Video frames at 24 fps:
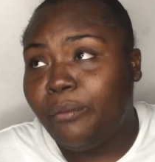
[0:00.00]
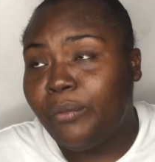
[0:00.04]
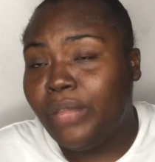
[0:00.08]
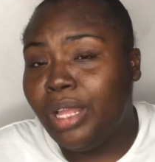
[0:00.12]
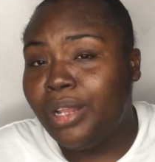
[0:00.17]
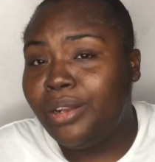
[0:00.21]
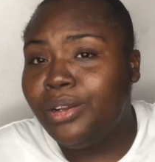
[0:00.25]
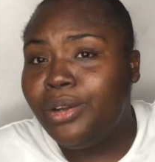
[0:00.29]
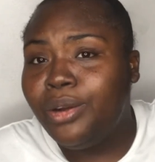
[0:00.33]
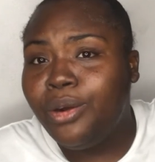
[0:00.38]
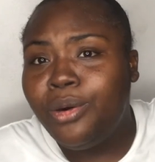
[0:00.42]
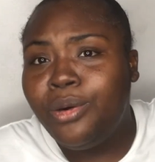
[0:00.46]

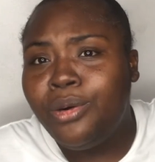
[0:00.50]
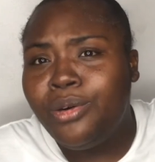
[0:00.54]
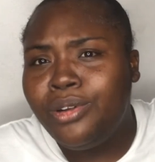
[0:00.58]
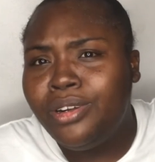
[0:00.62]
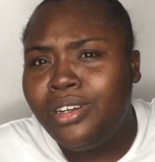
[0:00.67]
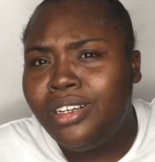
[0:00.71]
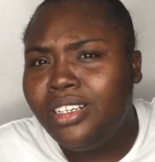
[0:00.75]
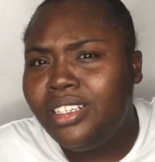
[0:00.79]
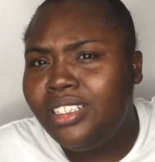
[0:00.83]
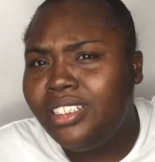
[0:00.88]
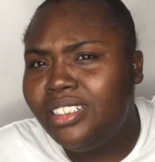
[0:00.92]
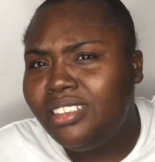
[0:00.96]
the
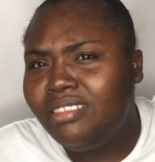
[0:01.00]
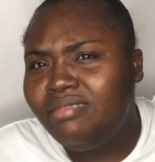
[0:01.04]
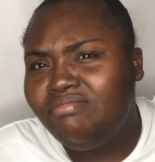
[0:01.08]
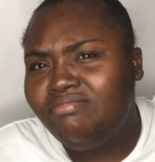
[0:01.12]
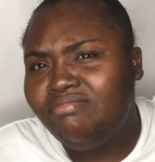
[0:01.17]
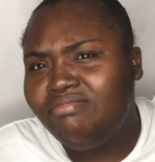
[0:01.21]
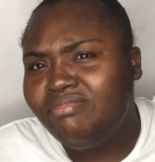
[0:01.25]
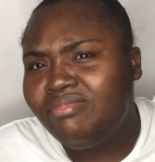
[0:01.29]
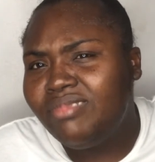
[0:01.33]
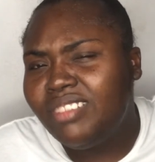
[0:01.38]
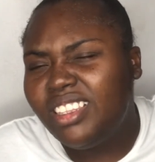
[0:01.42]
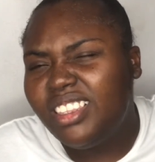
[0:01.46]
only
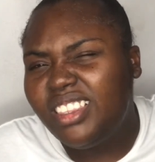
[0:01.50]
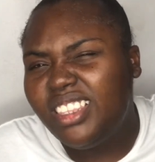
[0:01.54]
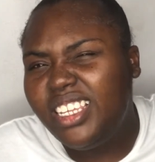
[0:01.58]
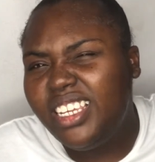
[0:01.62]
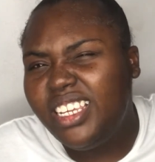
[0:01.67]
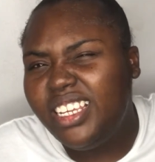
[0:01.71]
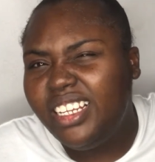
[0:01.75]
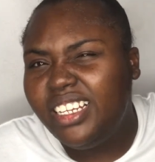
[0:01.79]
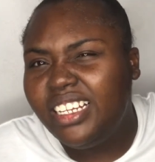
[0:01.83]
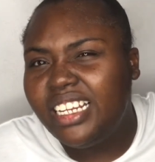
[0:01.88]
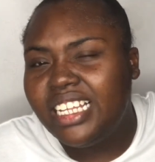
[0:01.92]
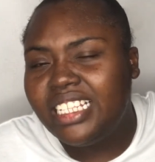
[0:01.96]

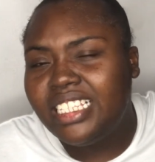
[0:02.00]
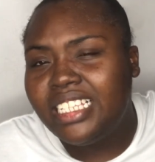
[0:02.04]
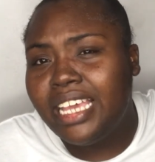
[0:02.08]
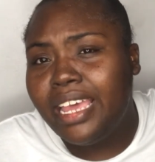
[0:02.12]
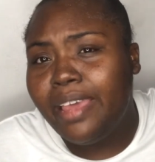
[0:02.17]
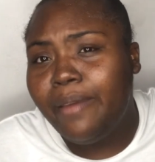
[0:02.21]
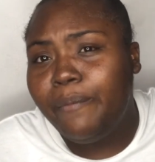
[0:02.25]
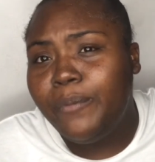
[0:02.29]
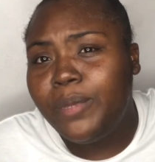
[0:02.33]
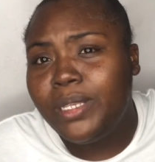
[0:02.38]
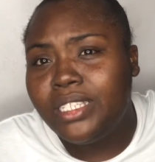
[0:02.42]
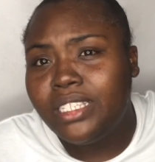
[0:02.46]
thing that I
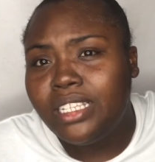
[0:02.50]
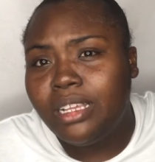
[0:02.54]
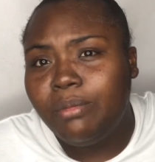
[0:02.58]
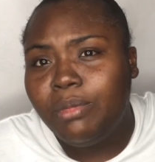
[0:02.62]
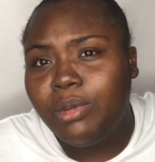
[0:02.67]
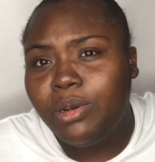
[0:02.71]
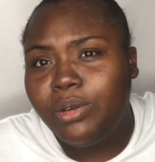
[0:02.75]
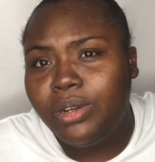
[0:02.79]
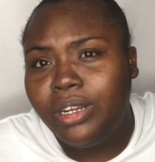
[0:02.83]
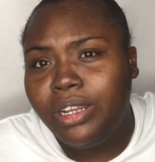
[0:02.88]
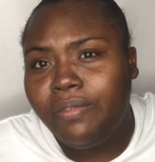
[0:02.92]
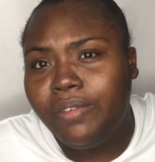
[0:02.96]
miss
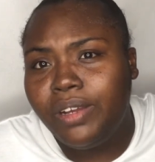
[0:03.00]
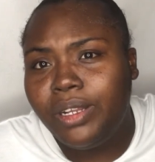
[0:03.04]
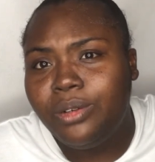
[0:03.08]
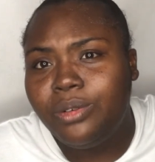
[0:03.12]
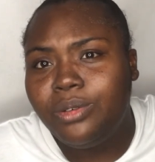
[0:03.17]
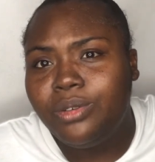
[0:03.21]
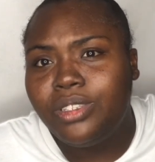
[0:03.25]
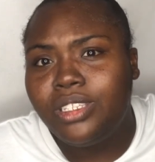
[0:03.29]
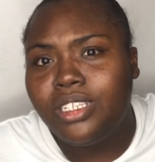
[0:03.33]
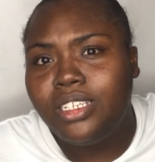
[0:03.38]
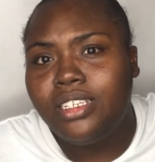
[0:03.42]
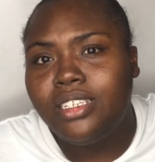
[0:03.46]
about Devon
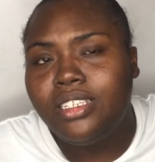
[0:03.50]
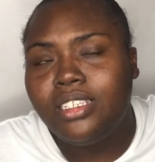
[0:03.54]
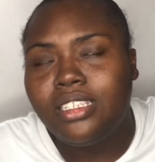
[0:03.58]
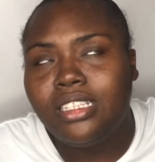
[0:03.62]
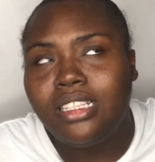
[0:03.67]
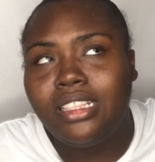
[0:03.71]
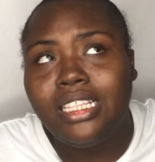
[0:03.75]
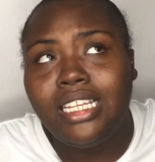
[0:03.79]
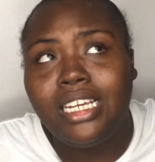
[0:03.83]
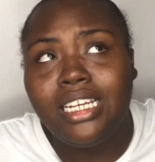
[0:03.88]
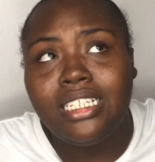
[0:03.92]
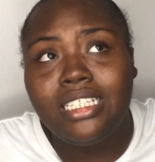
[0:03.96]
Hauls is
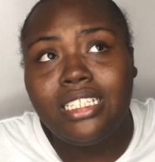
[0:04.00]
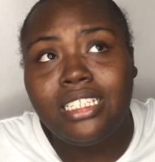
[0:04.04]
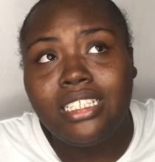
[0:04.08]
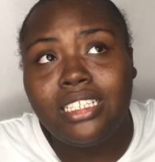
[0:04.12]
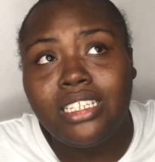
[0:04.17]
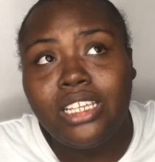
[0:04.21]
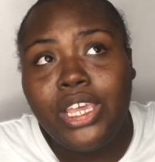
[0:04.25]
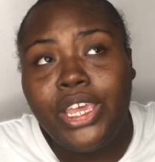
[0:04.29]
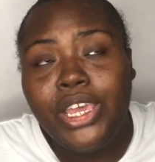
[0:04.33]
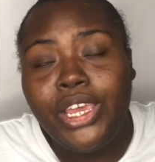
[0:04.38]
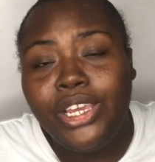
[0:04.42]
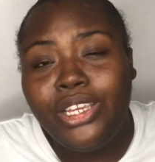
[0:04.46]
that
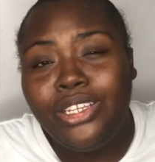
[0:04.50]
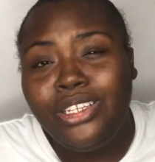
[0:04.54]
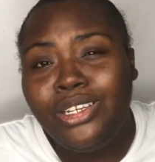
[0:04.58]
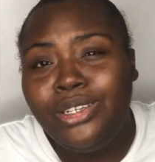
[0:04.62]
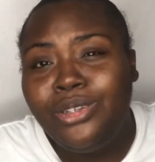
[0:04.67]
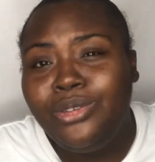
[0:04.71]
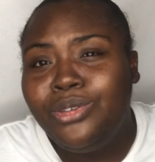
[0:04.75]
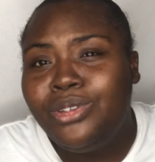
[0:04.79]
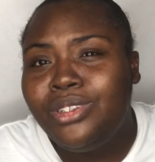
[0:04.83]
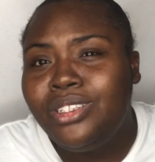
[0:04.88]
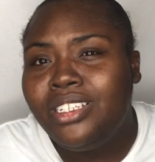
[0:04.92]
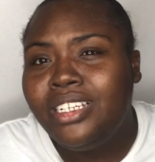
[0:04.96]
you
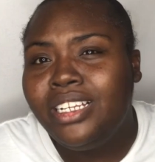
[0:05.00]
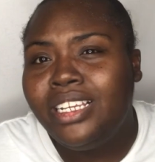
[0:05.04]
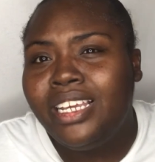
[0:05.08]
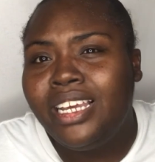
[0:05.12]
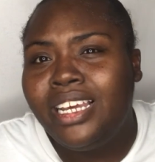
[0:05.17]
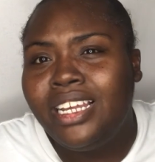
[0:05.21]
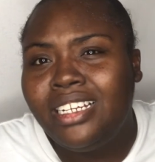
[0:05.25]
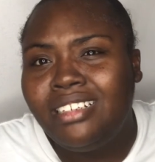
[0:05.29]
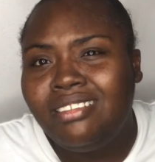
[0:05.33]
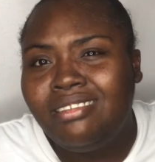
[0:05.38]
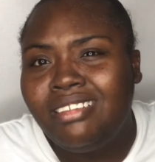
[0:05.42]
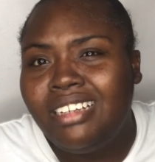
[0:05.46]
used to
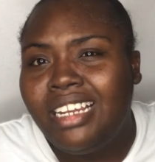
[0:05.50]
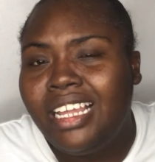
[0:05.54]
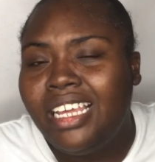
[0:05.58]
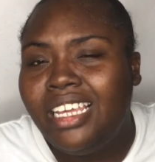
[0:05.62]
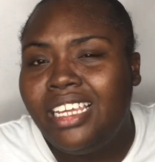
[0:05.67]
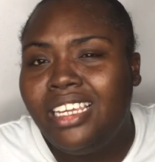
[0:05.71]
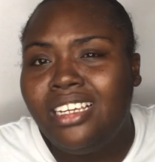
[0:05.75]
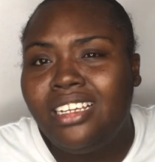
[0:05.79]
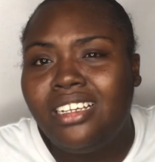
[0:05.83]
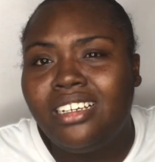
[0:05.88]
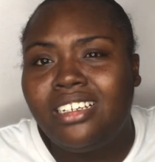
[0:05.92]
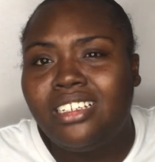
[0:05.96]
can
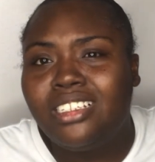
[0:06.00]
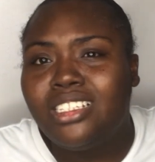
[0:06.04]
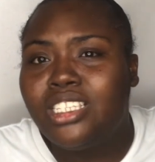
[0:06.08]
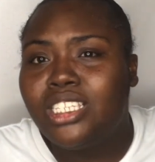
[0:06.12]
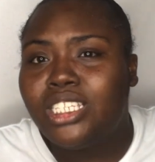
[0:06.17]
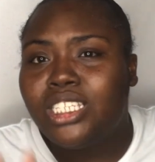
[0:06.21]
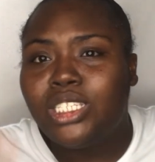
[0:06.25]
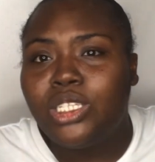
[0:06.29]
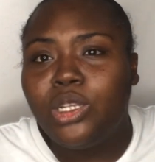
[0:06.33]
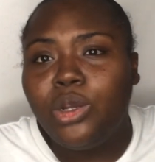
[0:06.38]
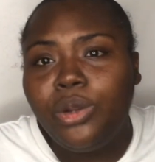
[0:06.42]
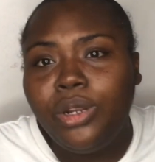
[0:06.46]
like
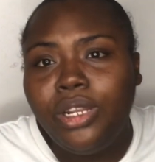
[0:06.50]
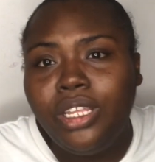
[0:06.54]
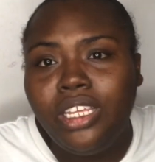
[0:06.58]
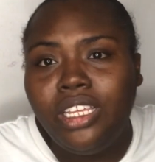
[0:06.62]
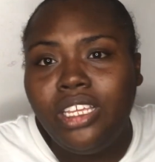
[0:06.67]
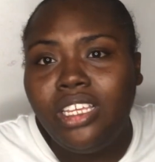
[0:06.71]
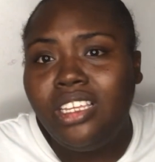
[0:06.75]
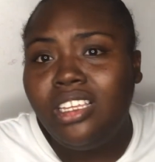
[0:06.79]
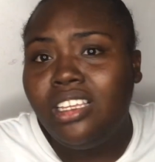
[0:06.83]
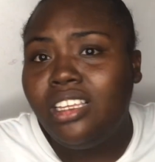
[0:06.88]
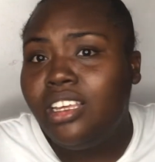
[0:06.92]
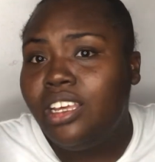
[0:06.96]

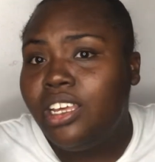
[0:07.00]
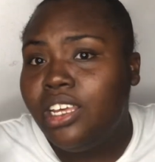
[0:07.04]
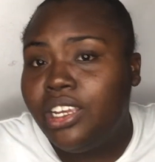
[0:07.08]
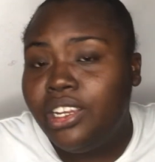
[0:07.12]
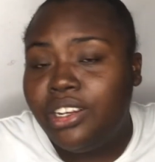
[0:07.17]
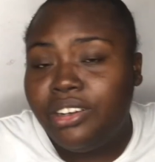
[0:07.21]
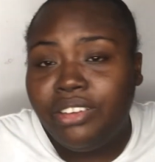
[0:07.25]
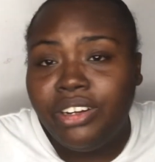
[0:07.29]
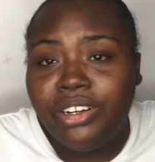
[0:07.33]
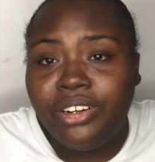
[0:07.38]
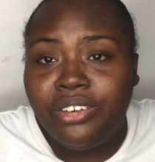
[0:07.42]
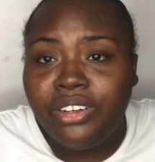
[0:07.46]
study
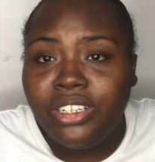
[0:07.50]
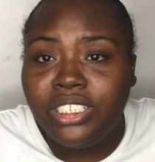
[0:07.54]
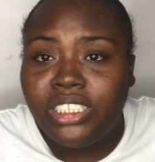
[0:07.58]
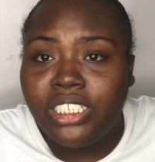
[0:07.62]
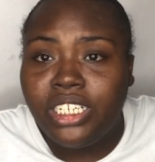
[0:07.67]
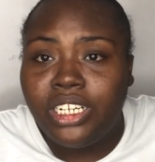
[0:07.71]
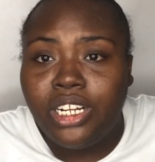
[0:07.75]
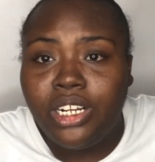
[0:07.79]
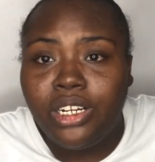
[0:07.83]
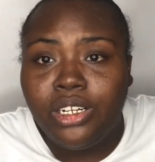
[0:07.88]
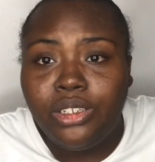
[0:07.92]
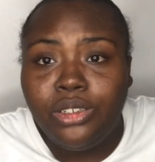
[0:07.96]

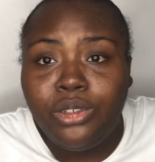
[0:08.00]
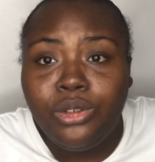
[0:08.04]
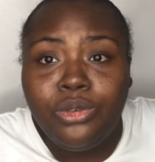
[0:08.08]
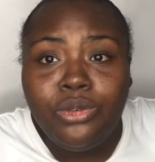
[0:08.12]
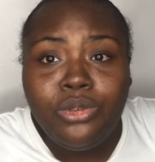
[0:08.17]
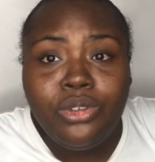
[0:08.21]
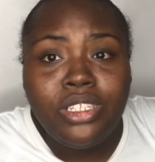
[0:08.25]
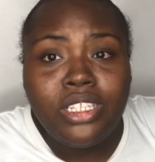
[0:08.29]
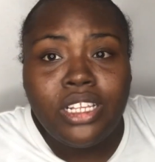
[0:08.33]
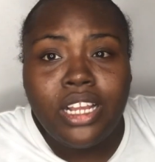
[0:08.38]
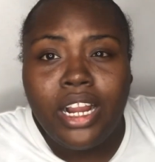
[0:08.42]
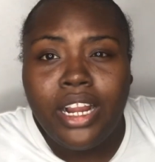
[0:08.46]
recreational
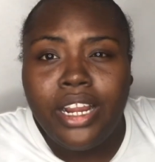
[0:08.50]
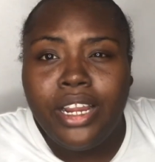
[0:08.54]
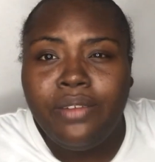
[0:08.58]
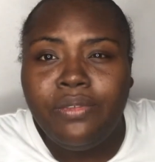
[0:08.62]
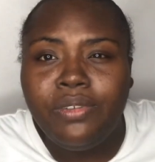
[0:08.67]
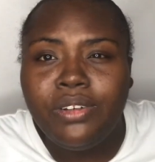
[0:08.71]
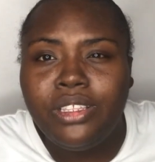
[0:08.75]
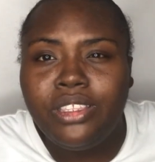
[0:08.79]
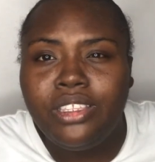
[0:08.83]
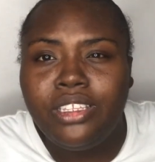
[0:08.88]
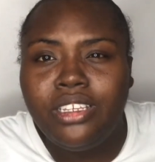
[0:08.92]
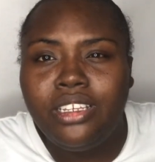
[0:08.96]
use or
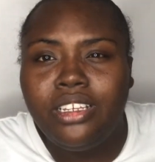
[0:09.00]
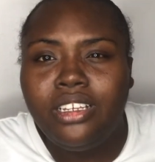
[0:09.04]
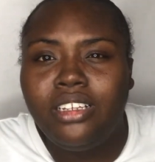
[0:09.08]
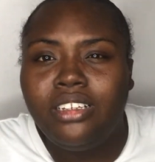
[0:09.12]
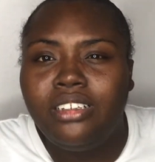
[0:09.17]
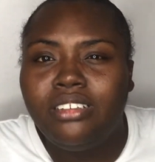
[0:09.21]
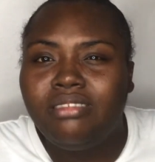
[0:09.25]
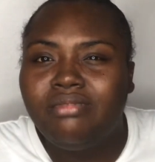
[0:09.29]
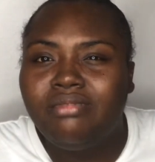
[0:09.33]
everything